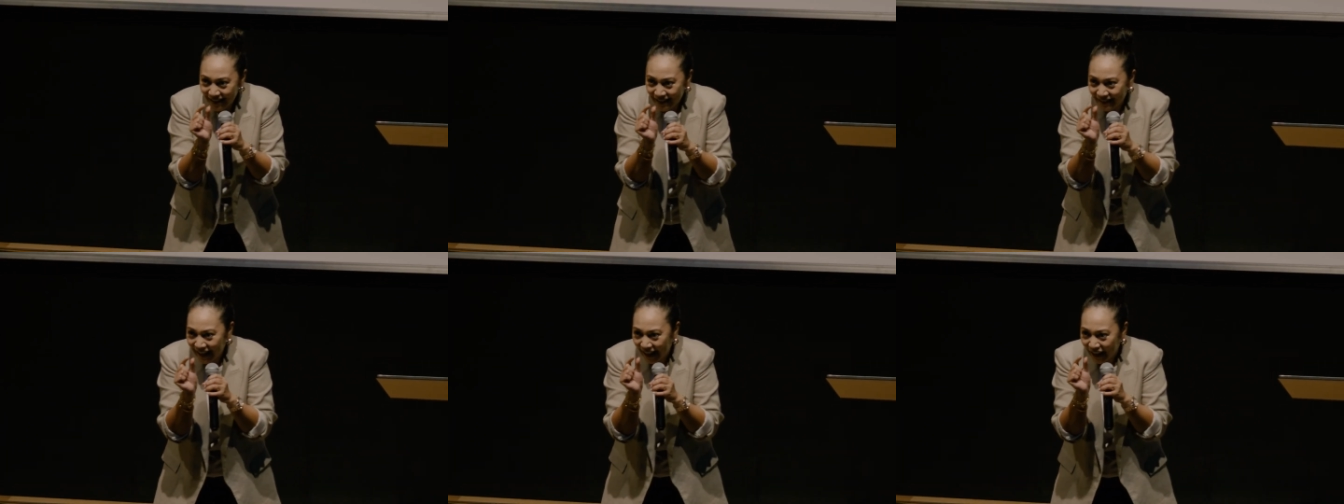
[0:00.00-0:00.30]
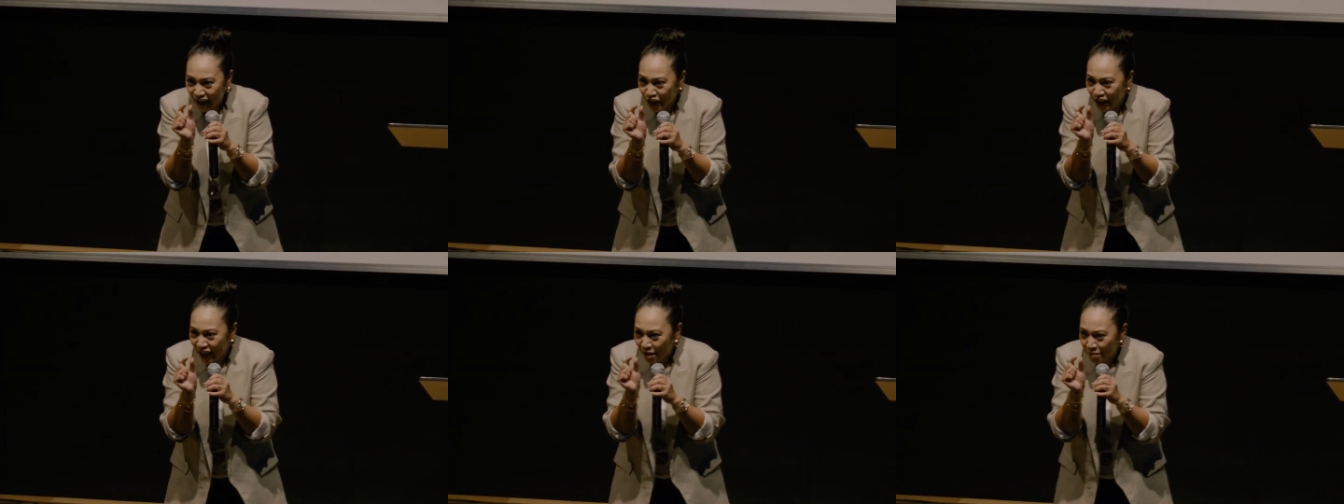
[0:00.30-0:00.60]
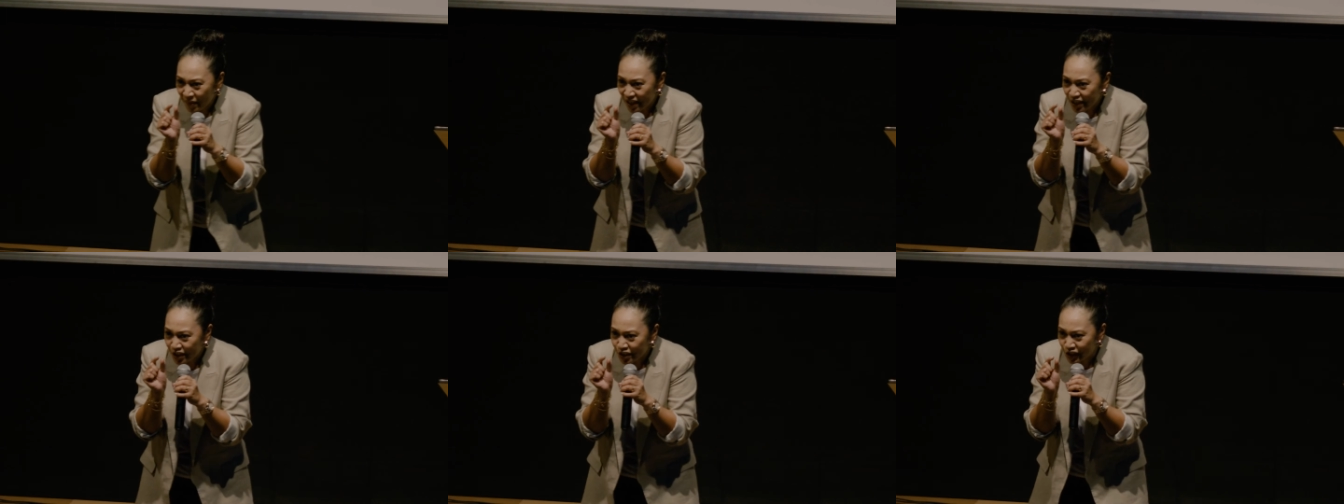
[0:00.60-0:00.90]
that you can
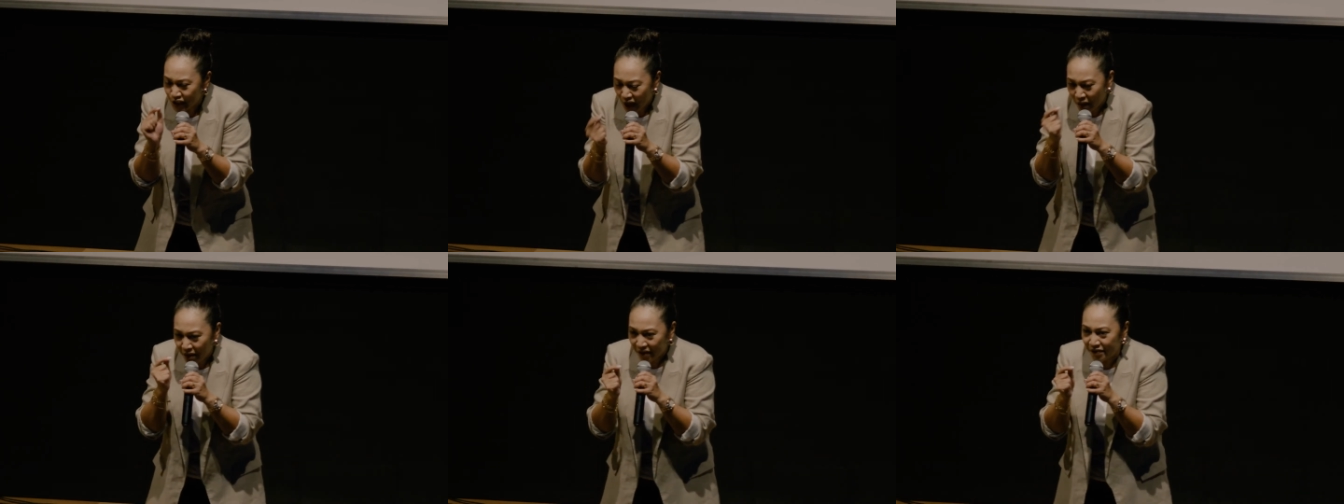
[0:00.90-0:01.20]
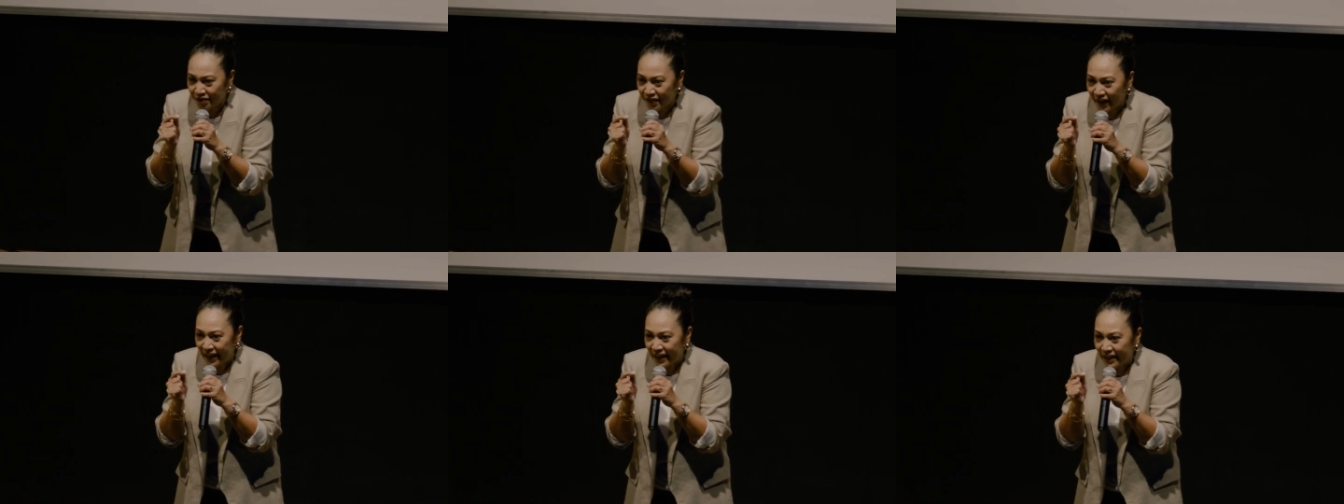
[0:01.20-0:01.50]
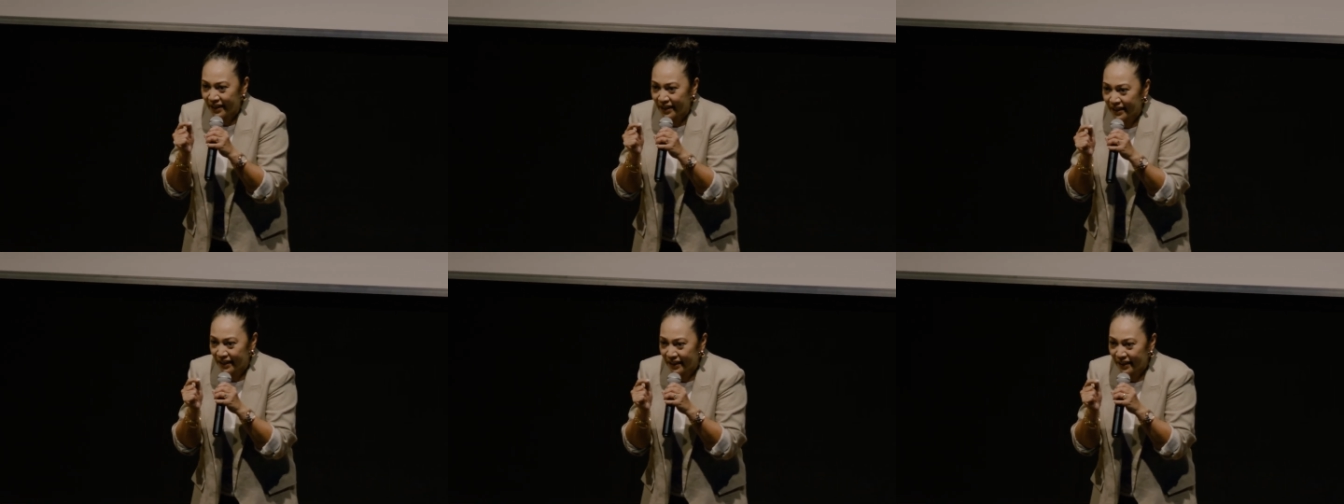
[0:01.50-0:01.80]
be so
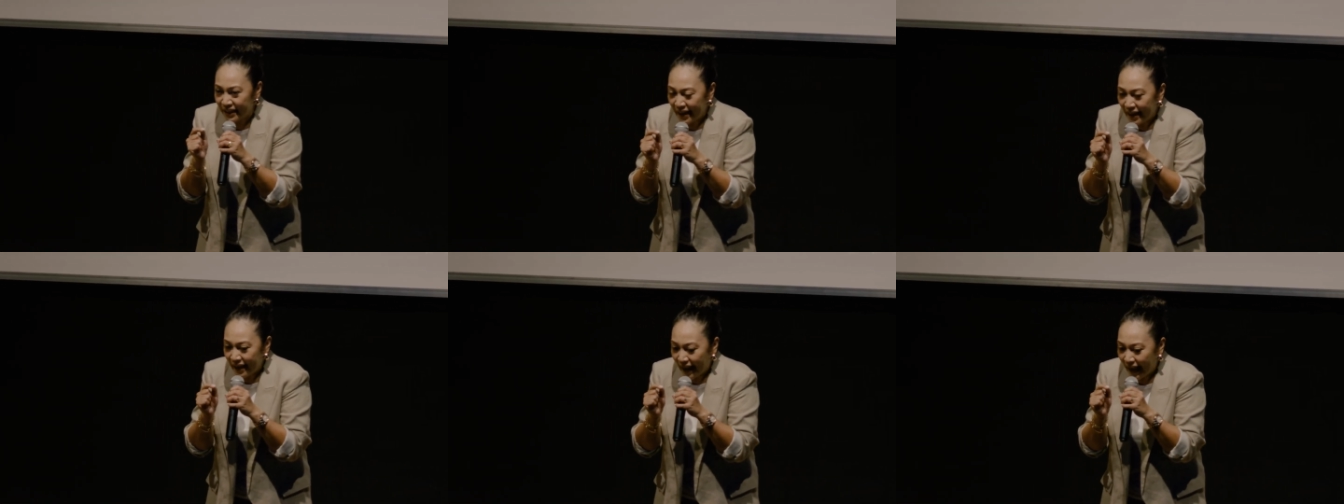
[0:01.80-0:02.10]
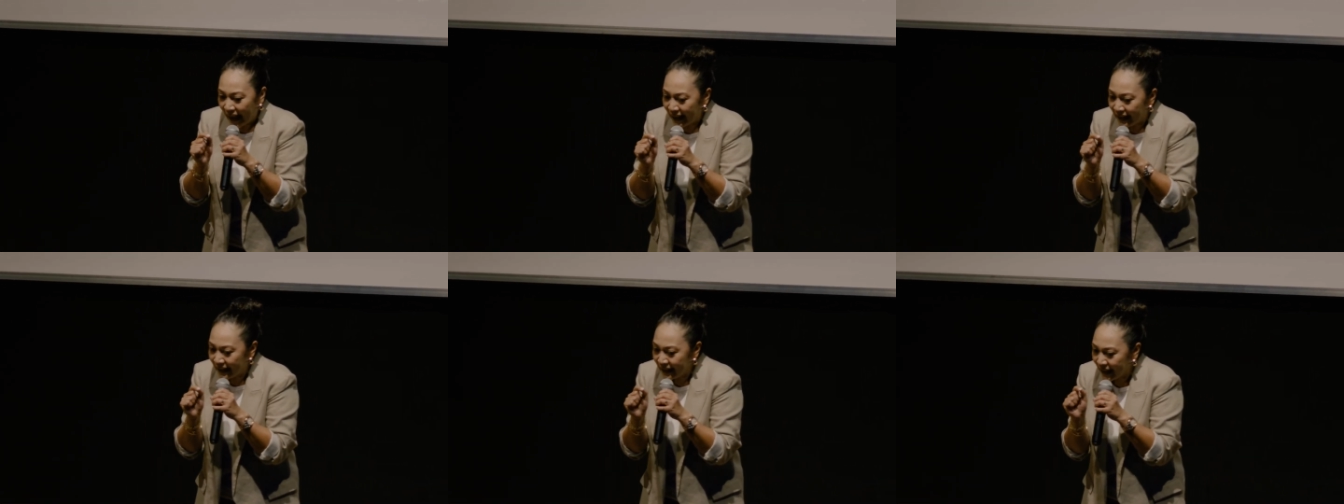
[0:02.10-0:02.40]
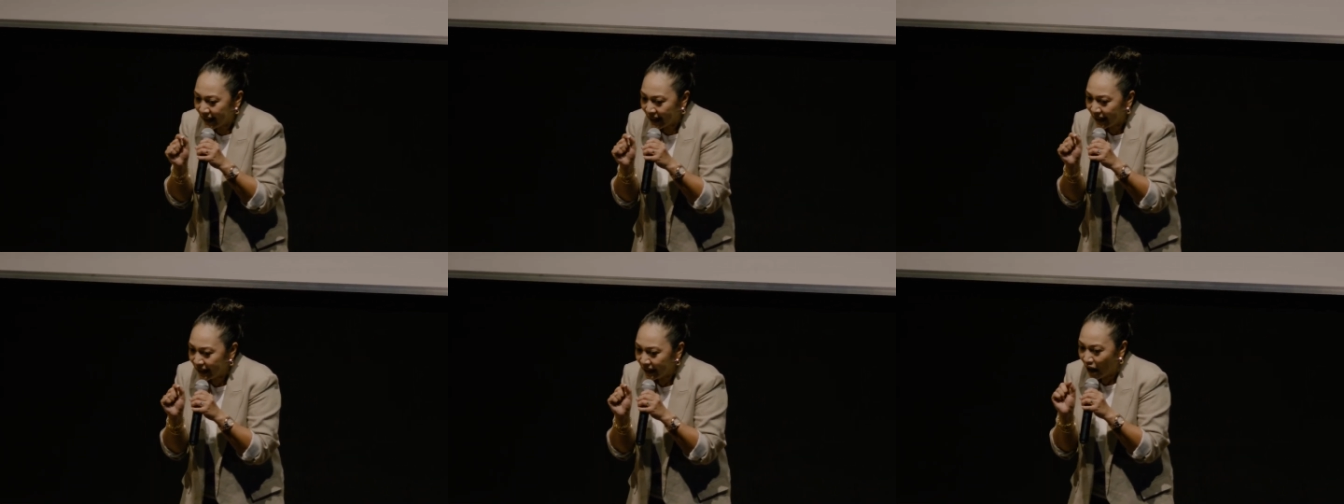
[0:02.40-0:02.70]
offended and
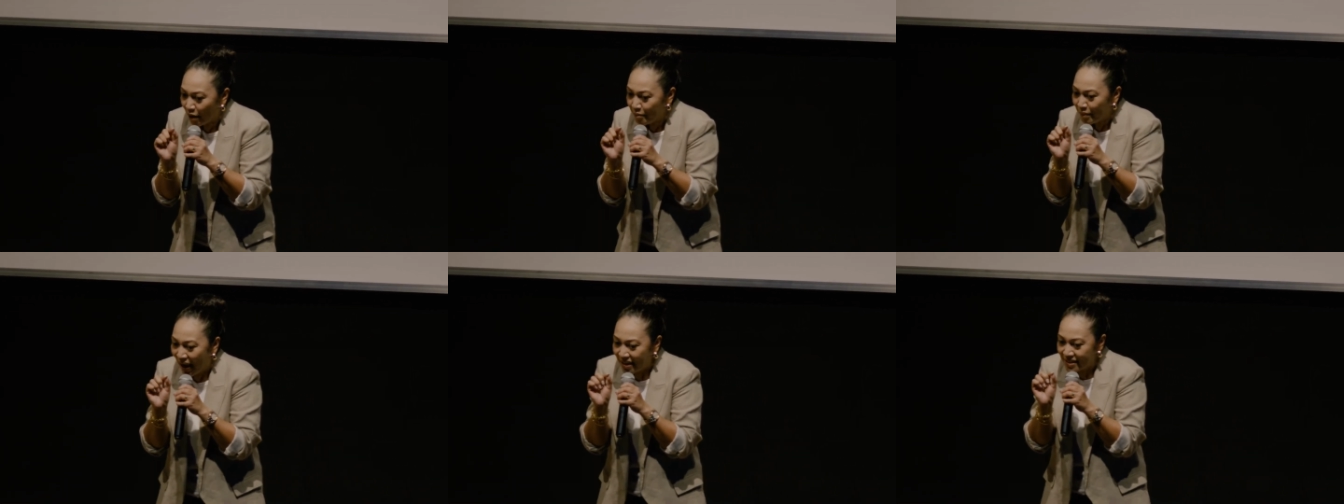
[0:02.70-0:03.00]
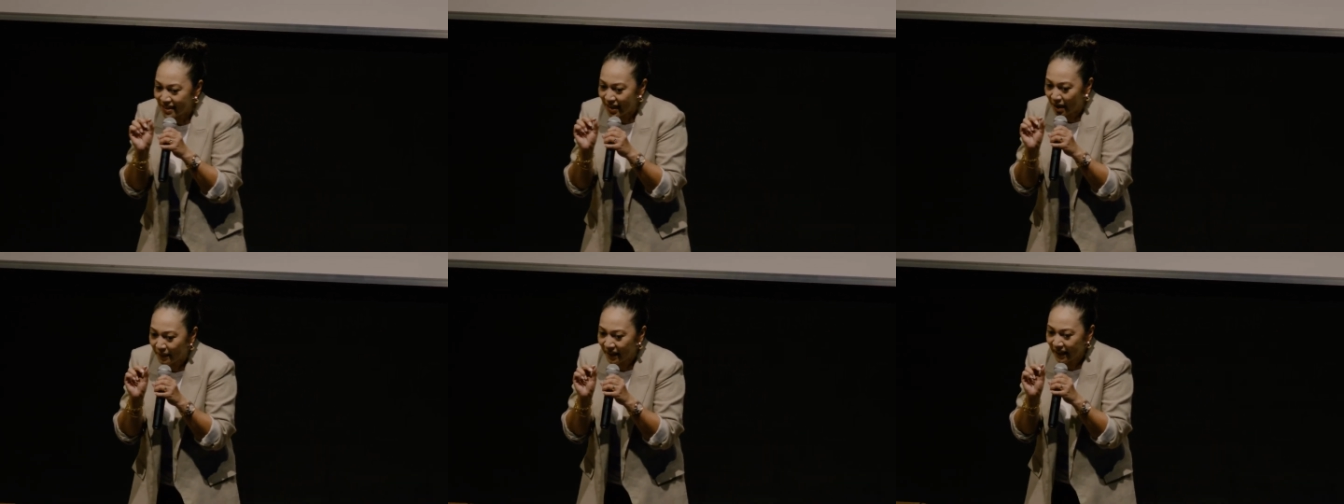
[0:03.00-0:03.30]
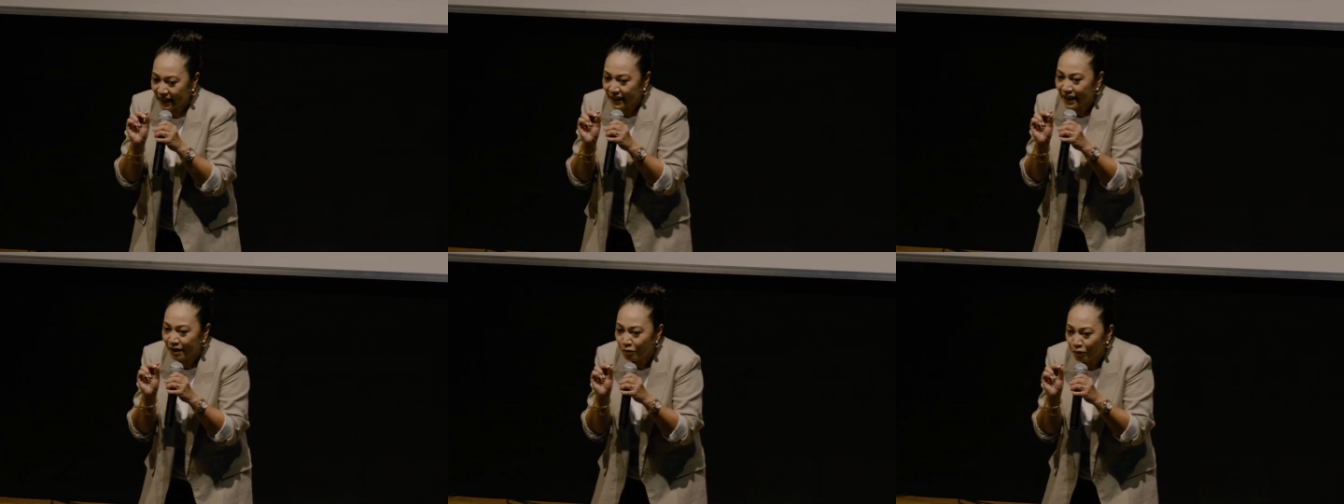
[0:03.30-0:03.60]
then about something.
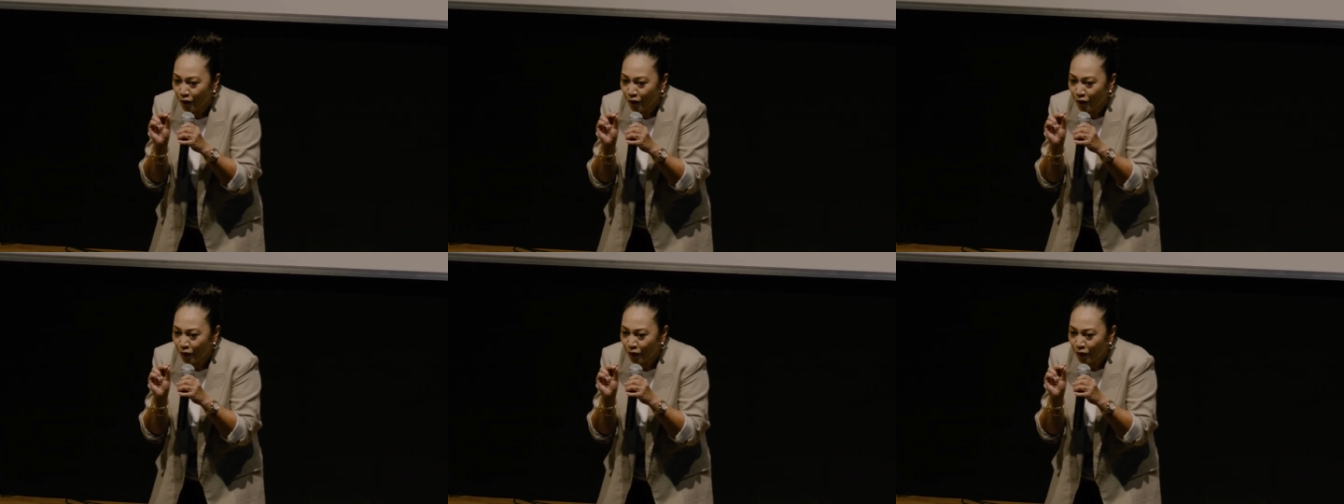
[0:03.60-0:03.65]
And then